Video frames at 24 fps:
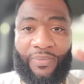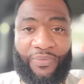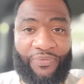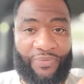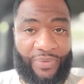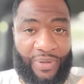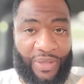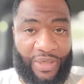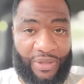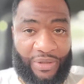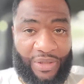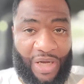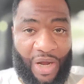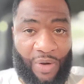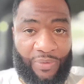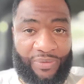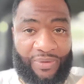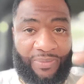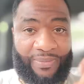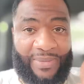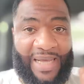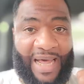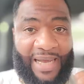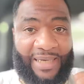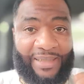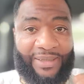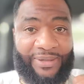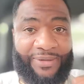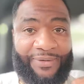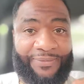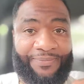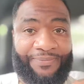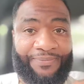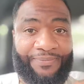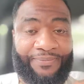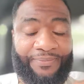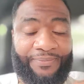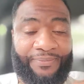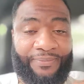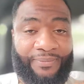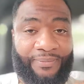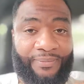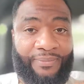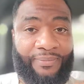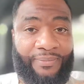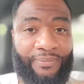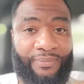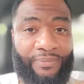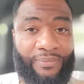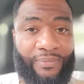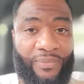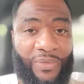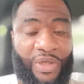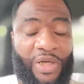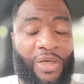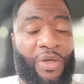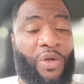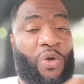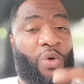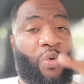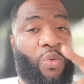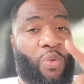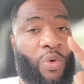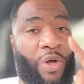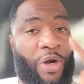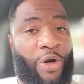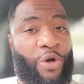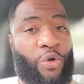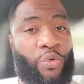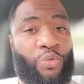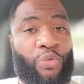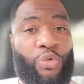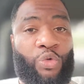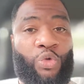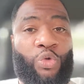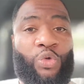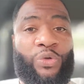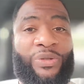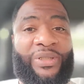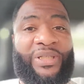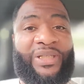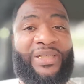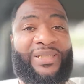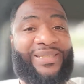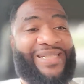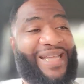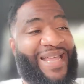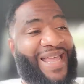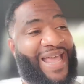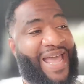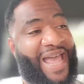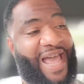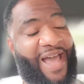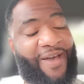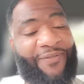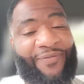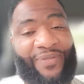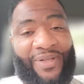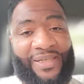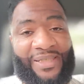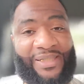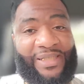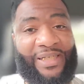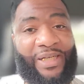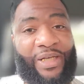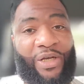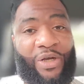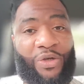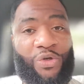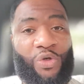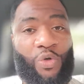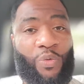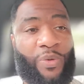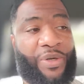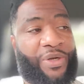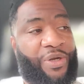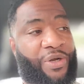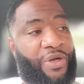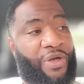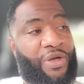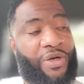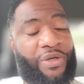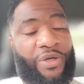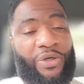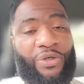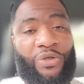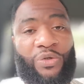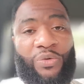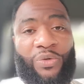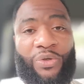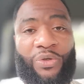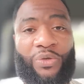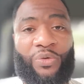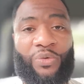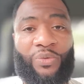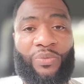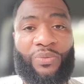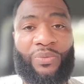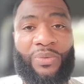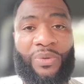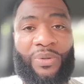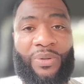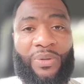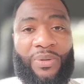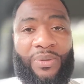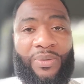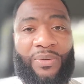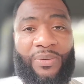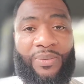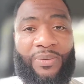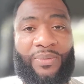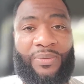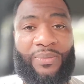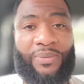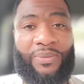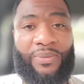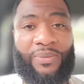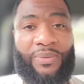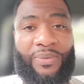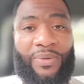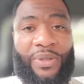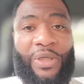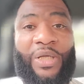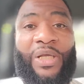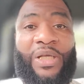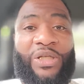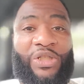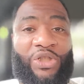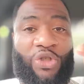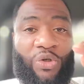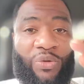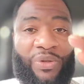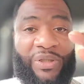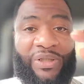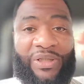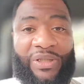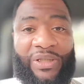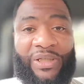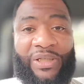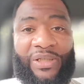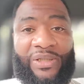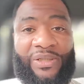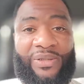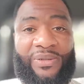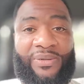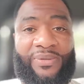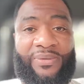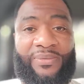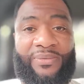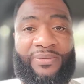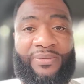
I'm finna hit y'all with some knowledge. One of the rules is they have to tell you what they're gonna do to you. It's your decision.